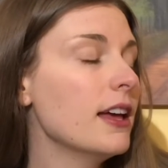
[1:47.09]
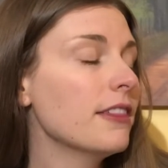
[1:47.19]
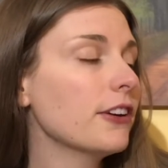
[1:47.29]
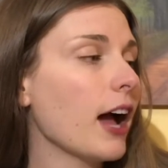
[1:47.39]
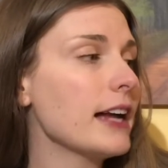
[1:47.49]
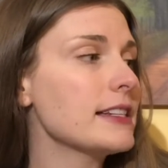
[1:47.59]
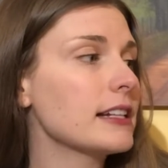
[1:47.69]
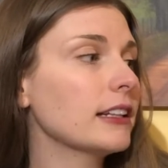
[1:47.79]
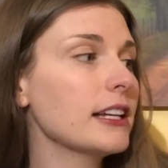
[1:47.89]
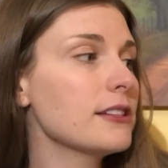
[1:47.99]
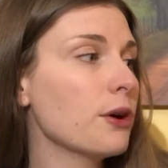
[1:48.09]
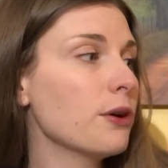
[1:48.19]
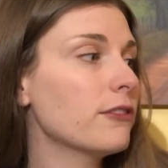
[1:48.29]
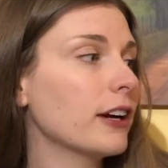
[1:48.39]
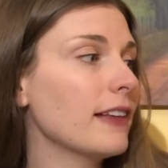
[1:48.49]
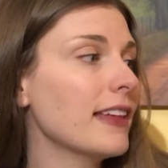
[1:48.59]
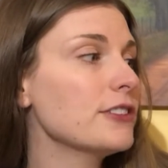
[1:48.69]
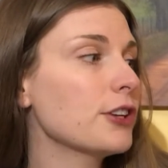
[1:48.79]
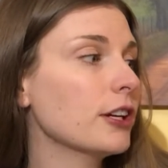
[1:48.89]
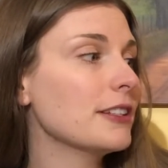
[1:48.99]
Their eyes glazed over and they
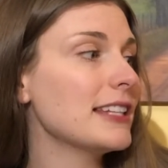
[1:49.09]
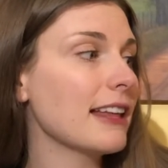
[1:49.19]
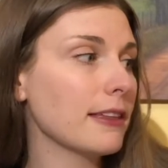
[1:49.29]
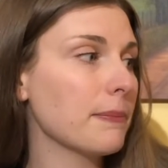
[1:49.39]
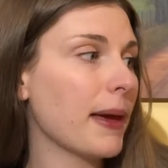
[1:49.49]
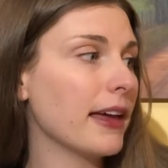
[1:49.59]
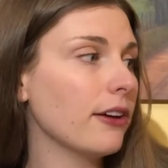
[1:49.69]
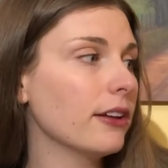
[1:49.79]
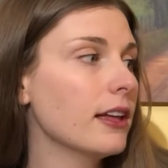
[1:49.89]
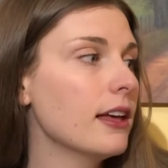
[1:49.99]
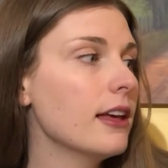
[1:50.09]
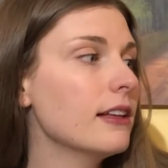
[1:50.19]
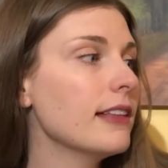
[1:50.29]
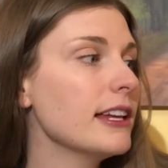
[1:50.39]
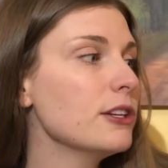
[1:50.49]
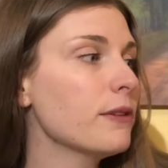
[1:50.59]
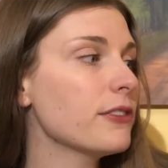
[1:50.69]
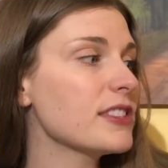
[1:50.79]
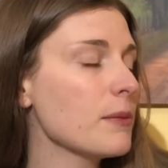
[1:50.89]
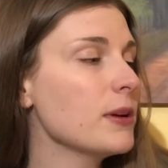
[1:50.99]
turned deathly pale. They knew if
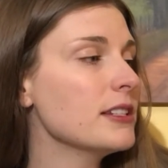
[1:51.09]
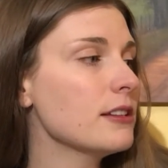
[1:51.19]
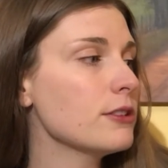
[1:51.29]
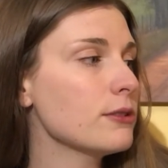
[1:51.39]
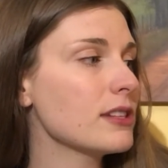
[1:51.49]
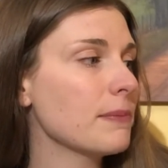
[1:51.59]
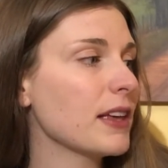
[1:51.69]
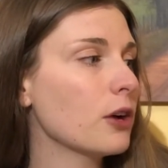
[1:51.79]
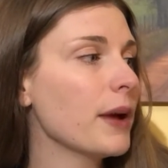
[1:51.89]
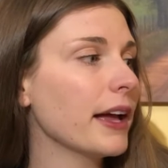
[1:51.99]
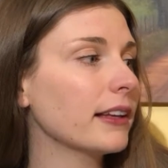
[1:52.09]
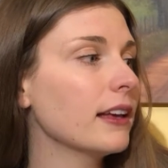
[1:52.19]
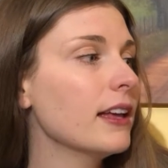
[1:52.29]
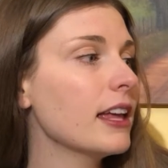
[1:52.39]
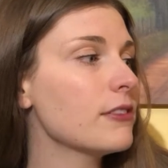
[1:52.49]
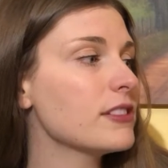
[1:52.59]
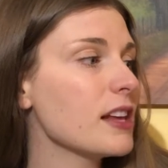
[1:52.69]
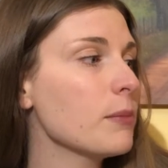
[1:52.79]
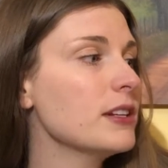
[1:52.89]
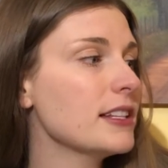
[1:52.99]
someone didn't do something quick, if
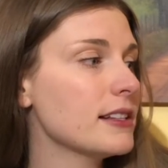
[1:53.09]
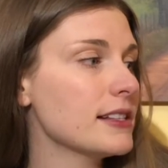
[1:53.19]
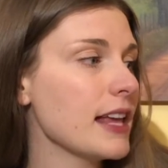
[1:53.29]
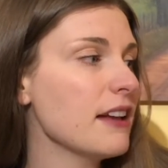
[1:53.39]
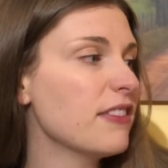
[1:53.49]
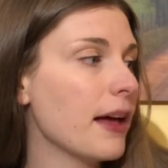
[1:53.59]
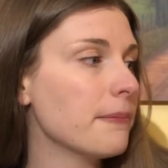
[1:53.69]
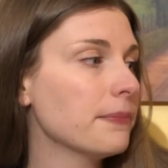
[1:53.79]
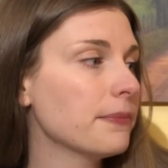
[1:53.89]
someone didn't save them,